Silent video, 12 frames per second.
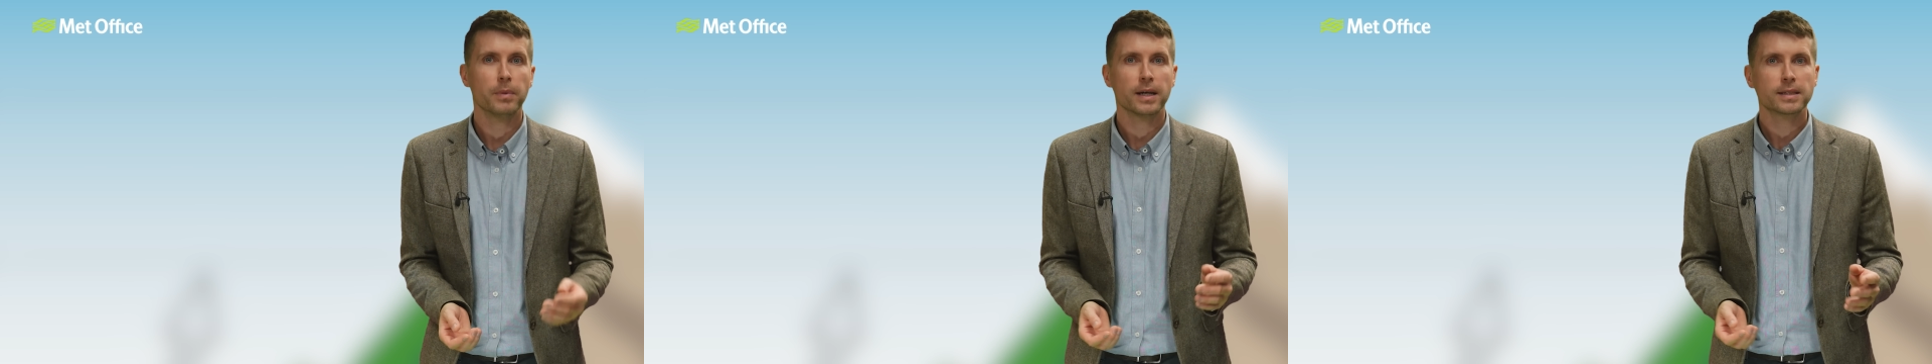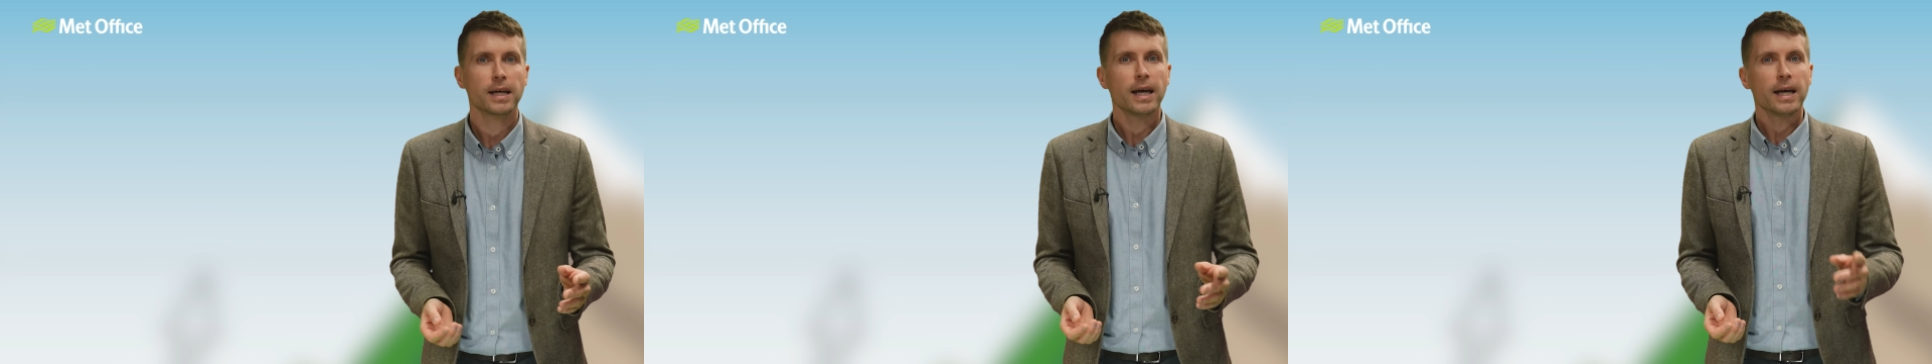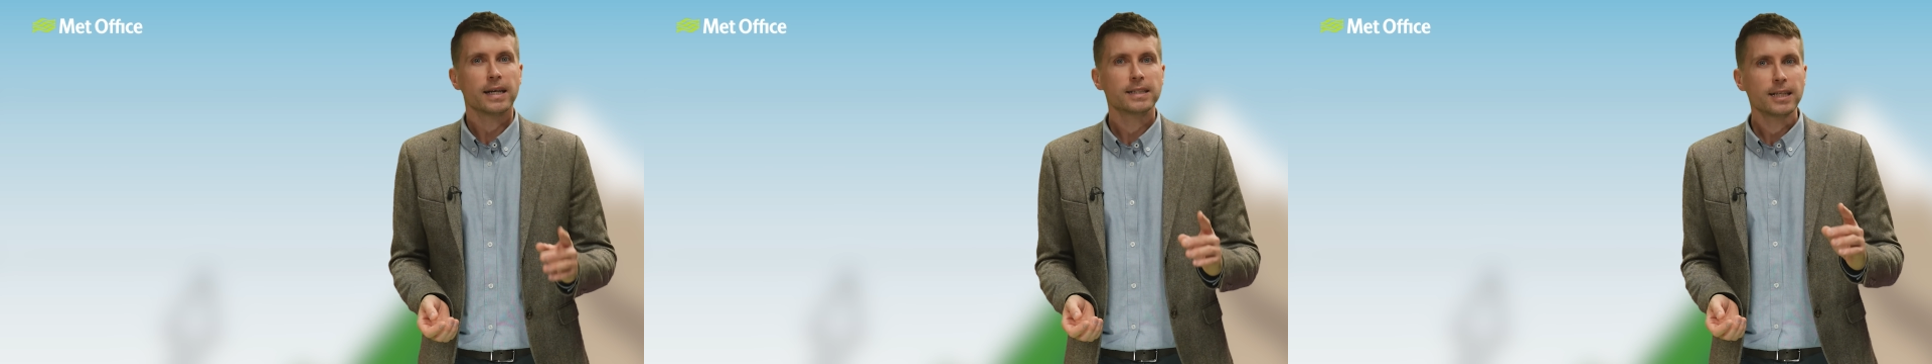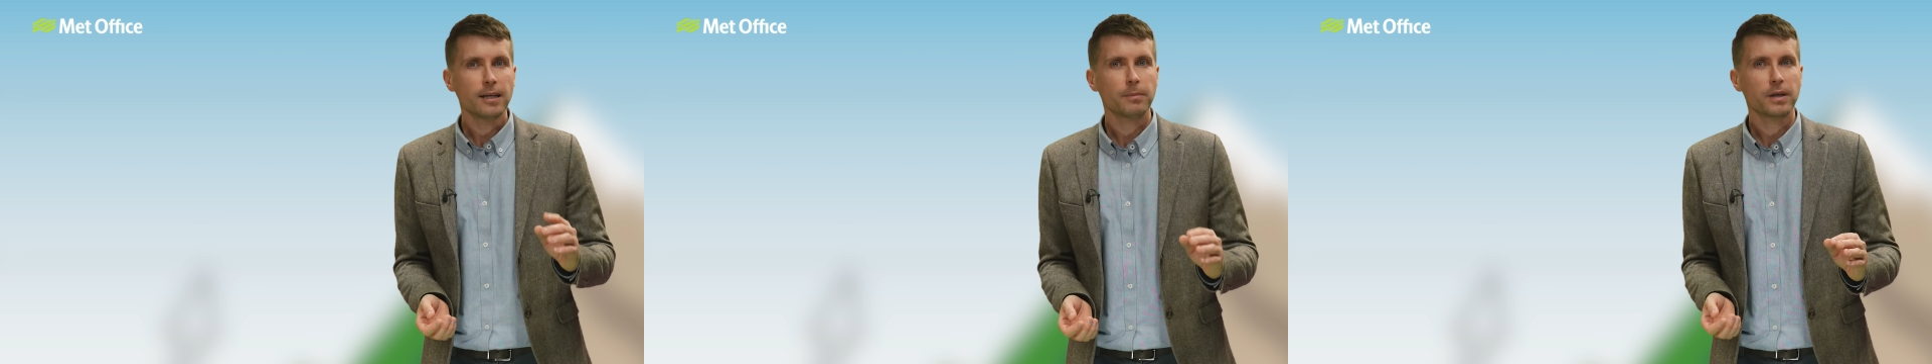but
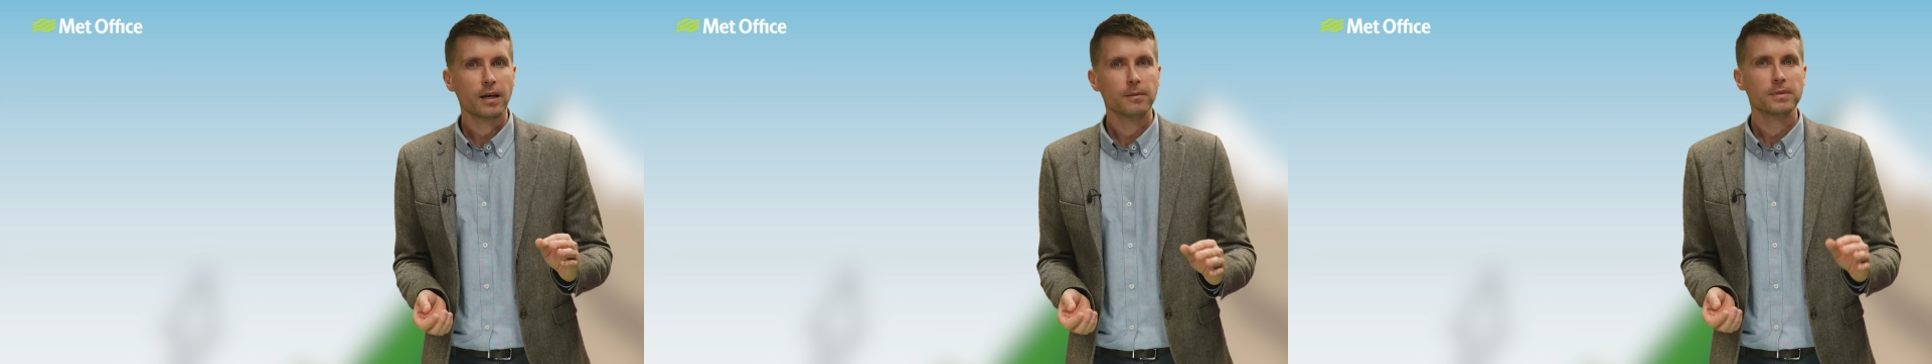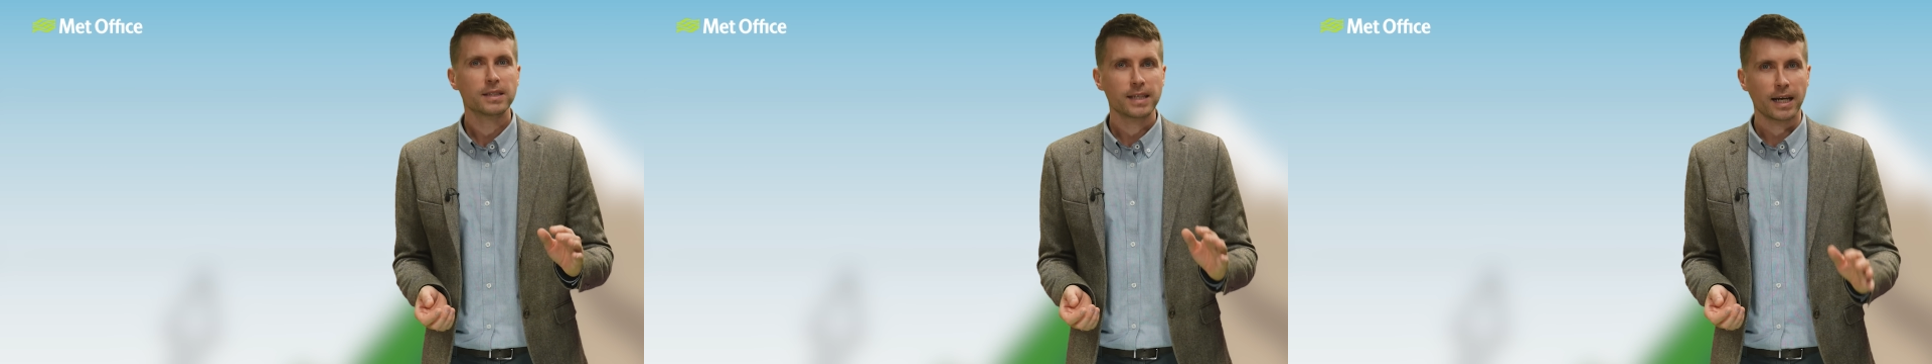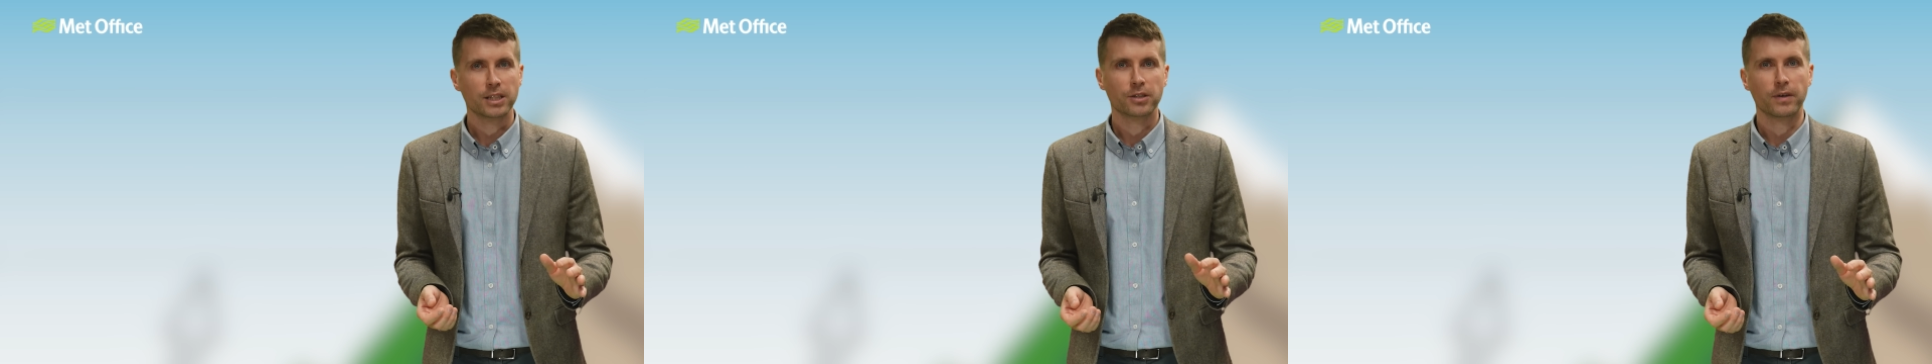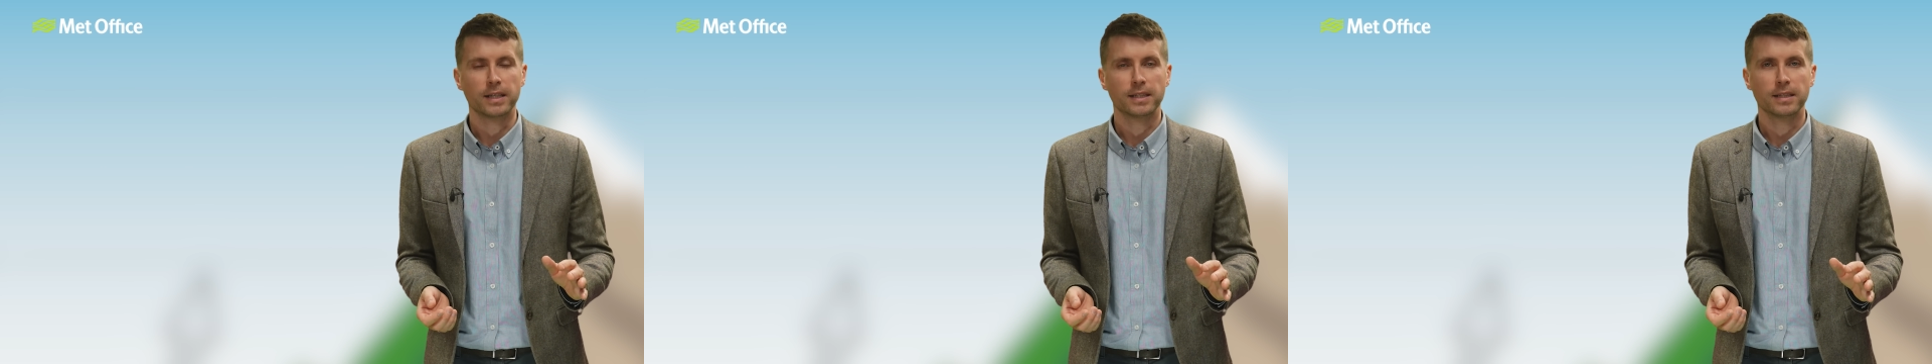until it becomes
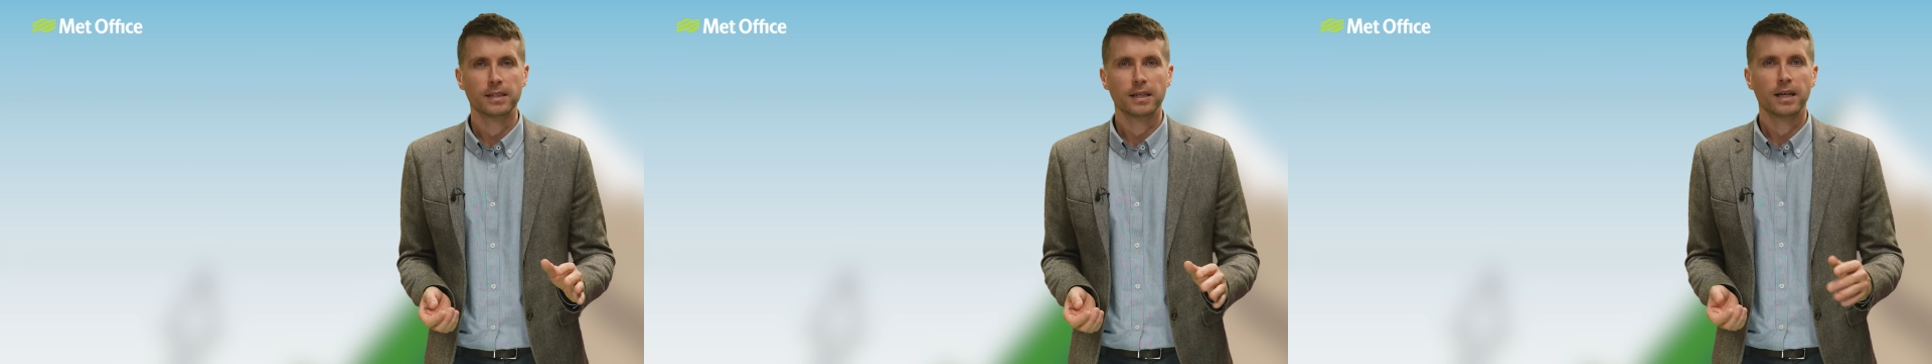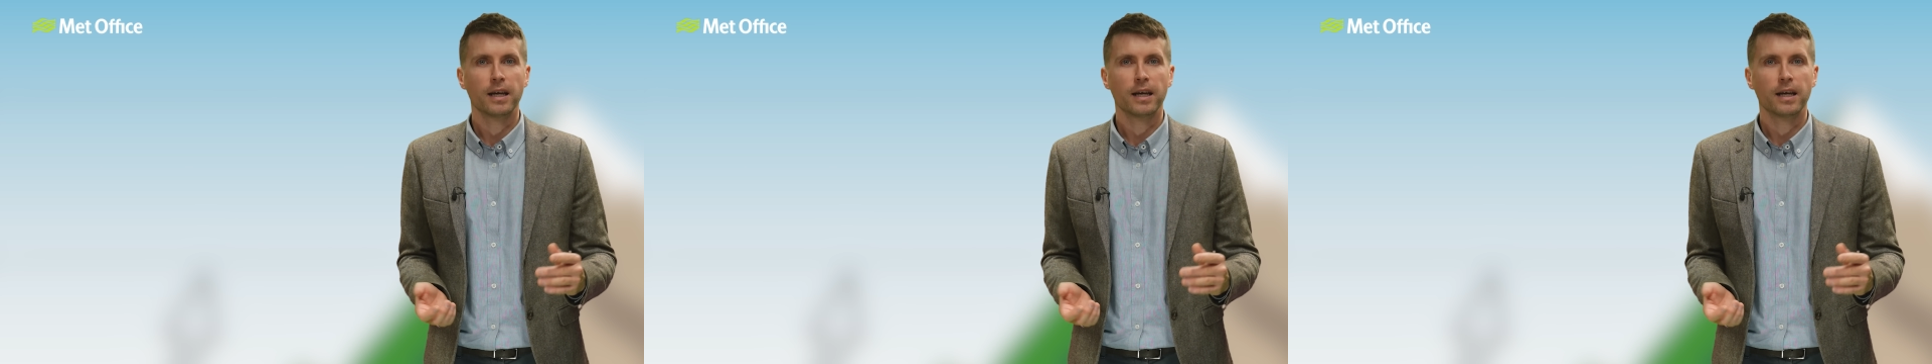saturated,